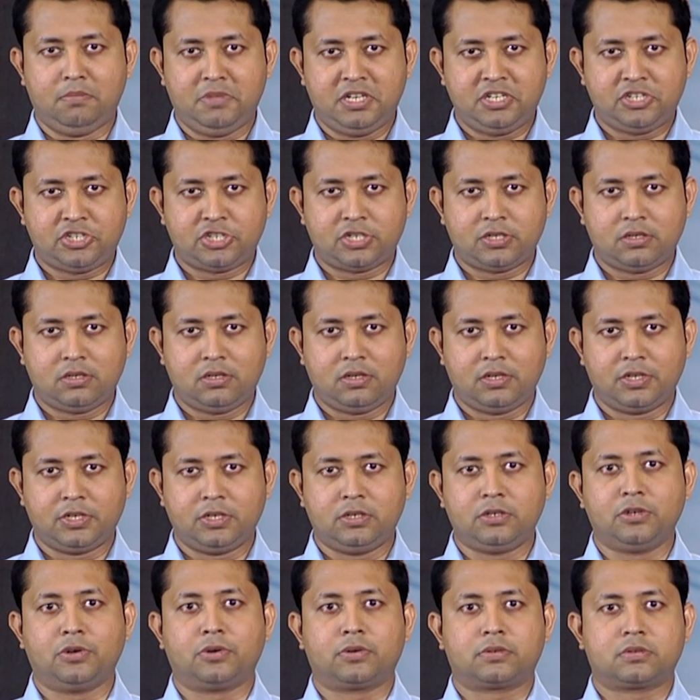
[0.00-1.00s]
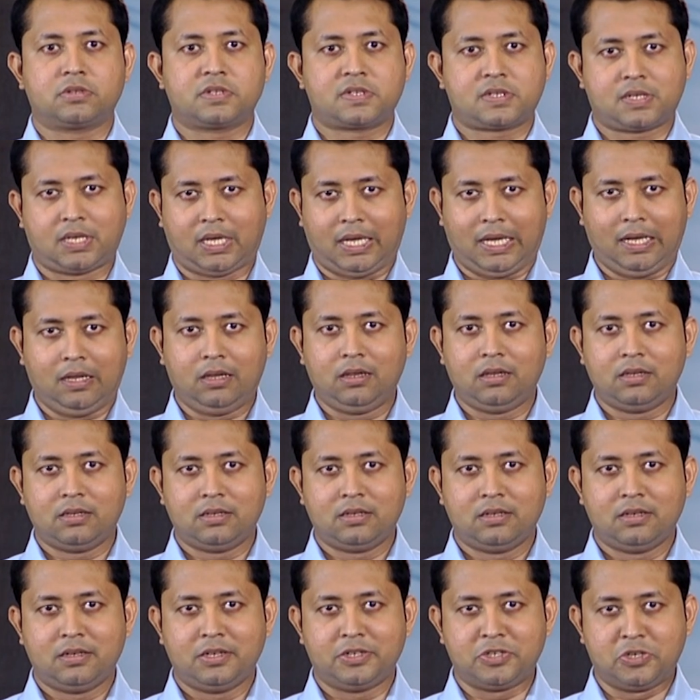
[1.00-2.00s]
mention your skill,
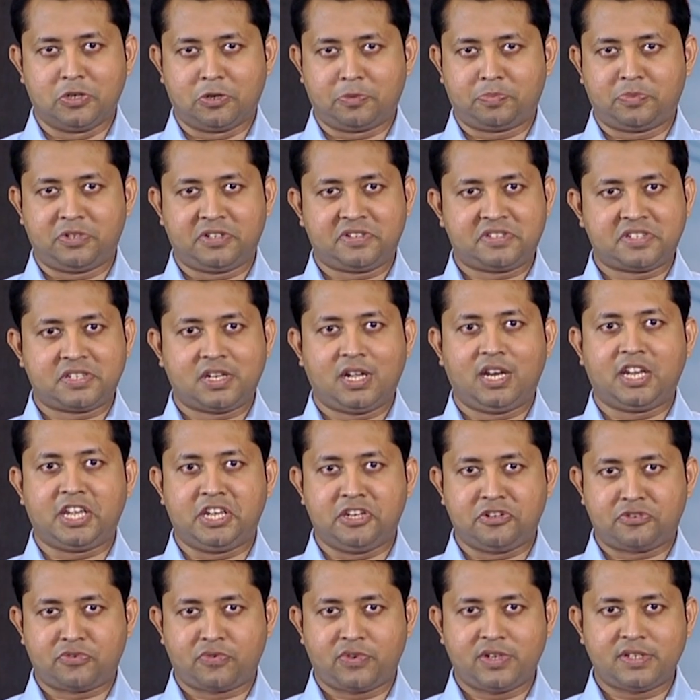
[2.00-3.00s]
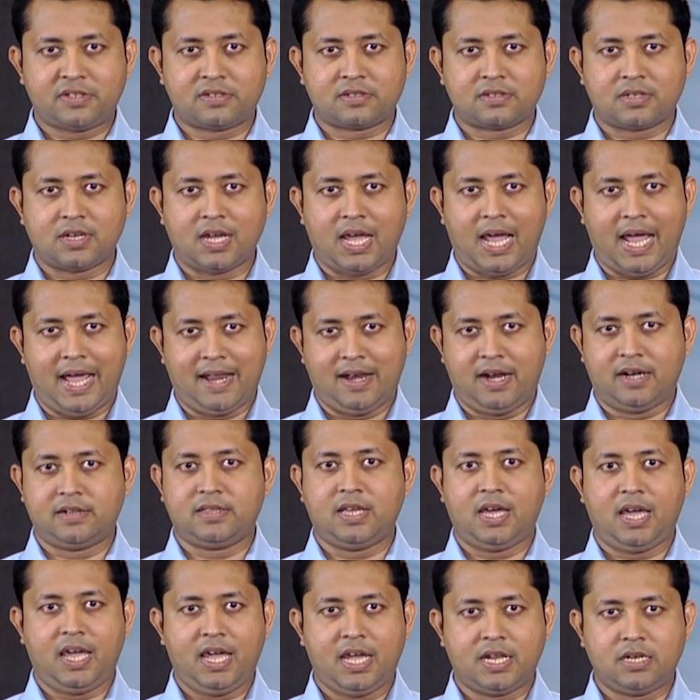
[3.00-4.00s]
your personal interest, and at
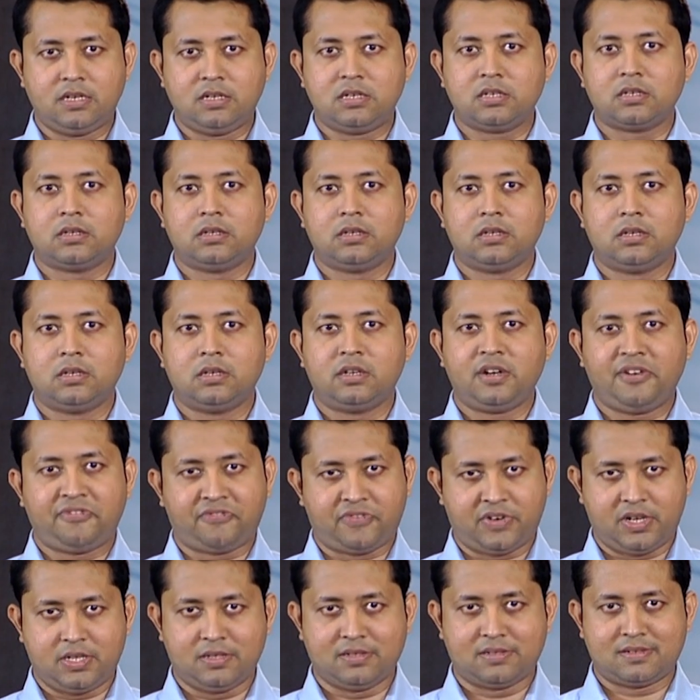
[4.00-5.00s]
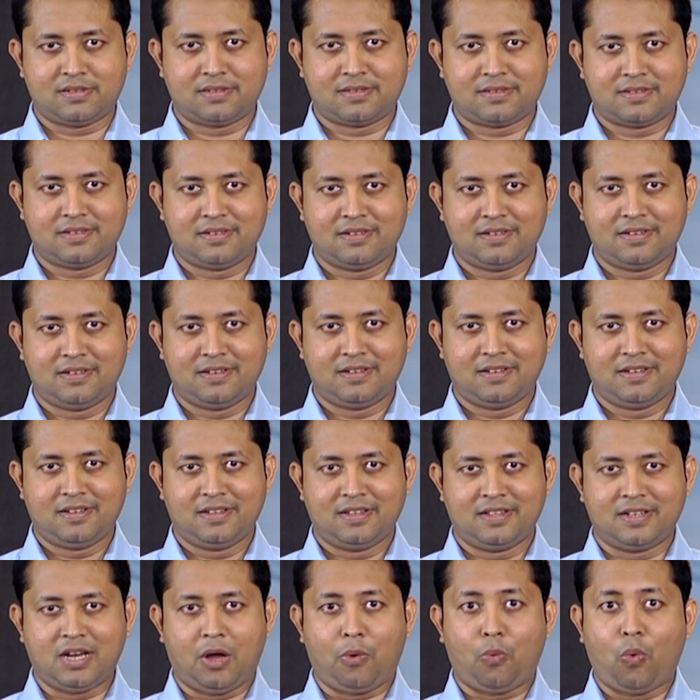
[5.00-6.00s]
the end, reference.
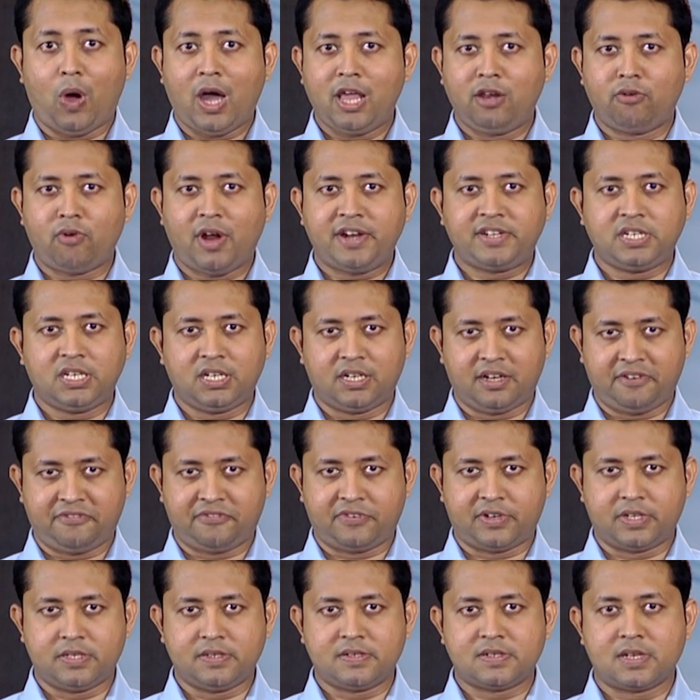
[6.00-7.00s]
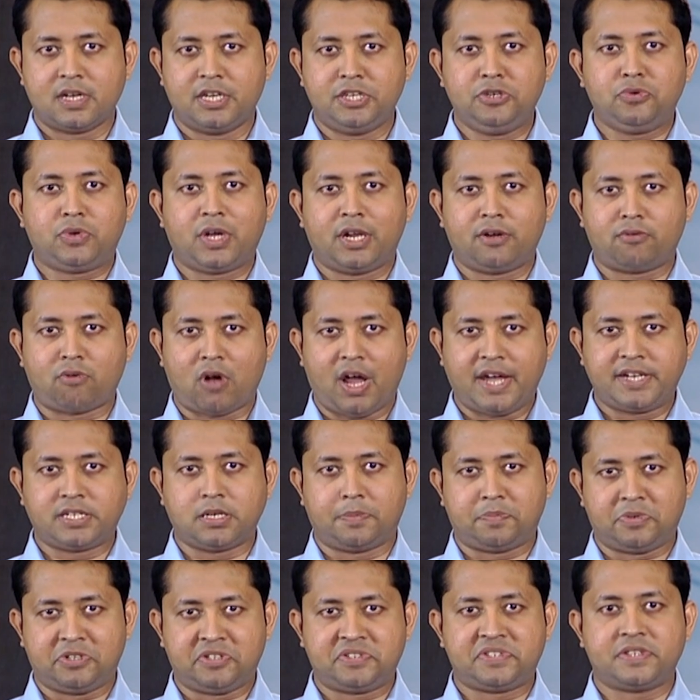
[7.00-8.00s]
Now, while writing reference, you can write
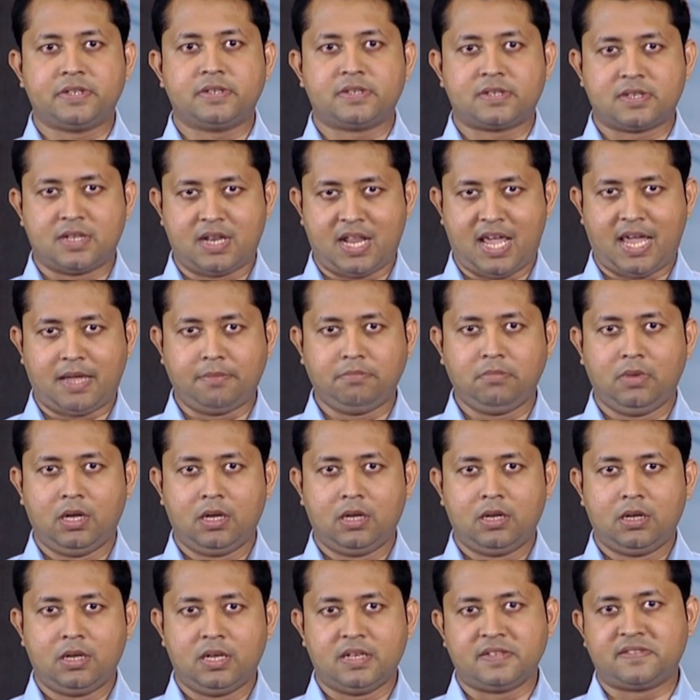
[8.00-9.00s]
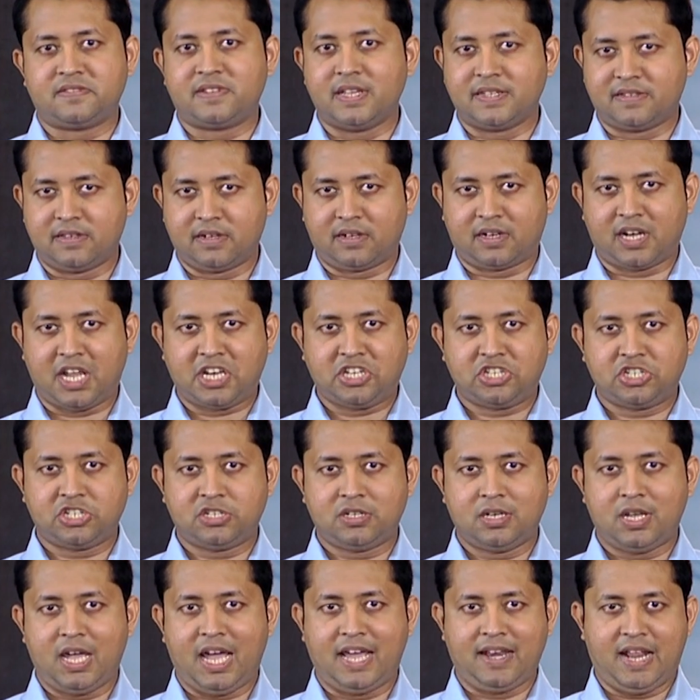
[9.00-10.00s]
a person's name, his
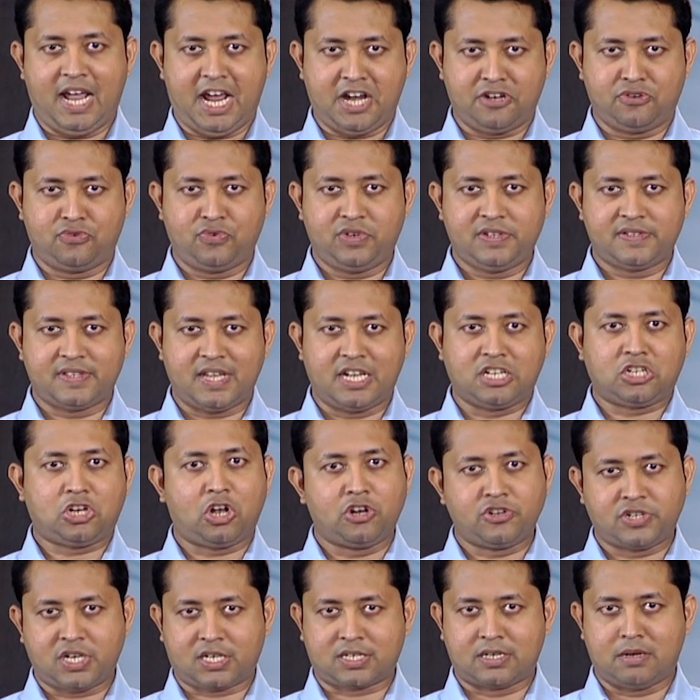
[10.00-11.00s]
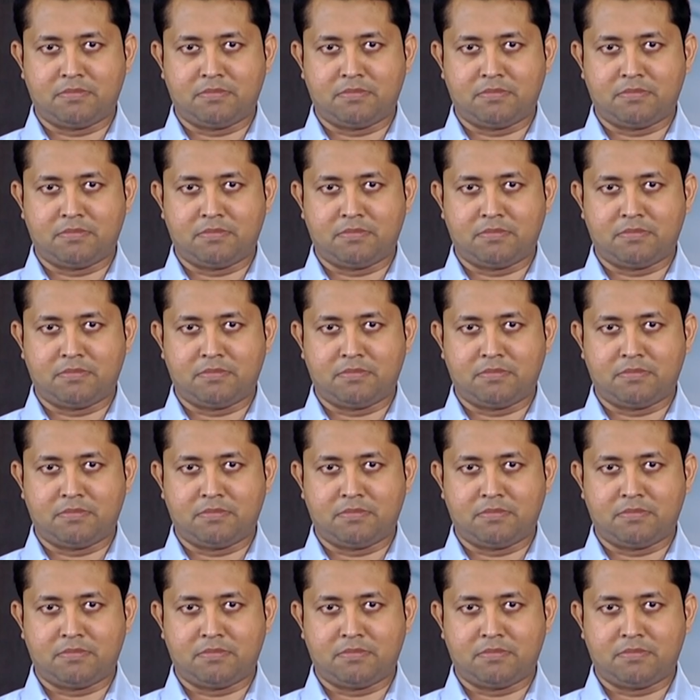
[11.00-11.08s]
designation and address and contact